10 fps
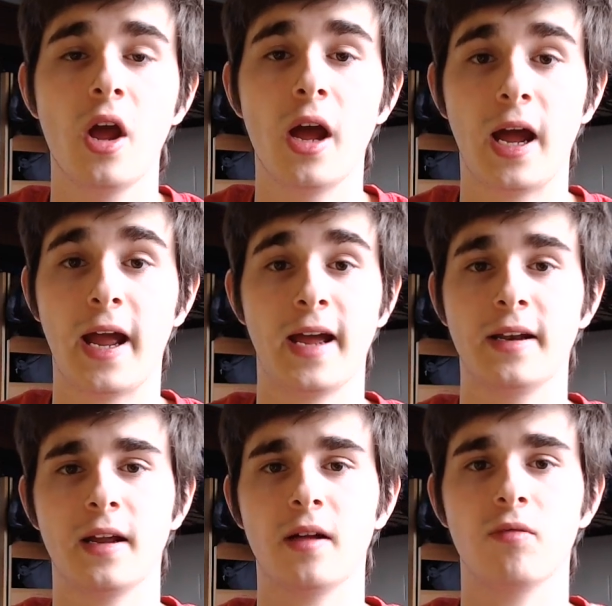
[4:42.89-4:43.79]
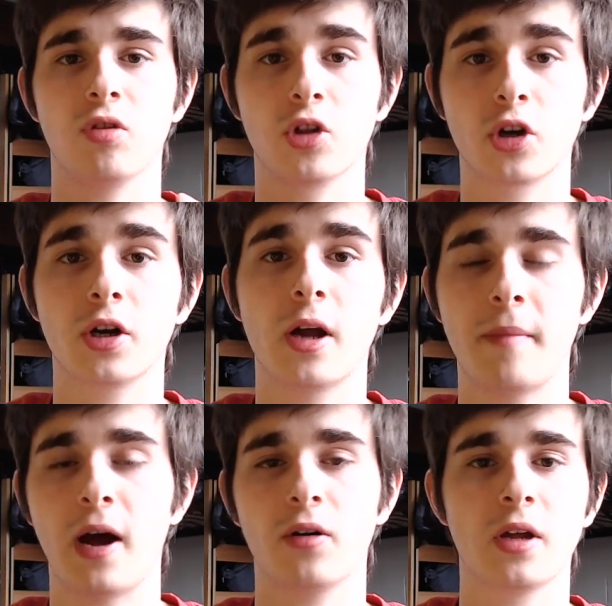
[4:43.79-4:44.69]
and learn
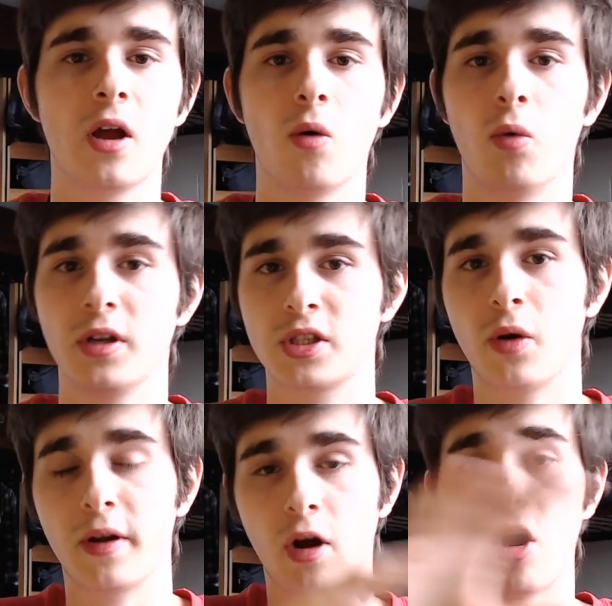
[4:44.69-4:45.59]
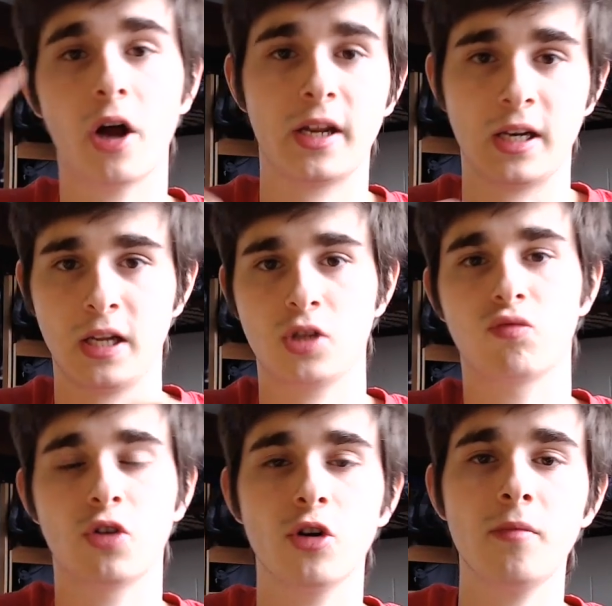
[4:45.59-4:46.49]
about what is going on in each
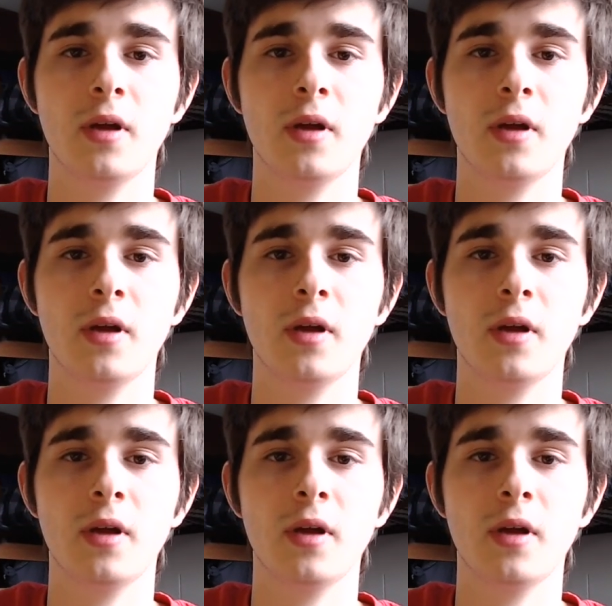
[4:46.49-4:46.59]
room.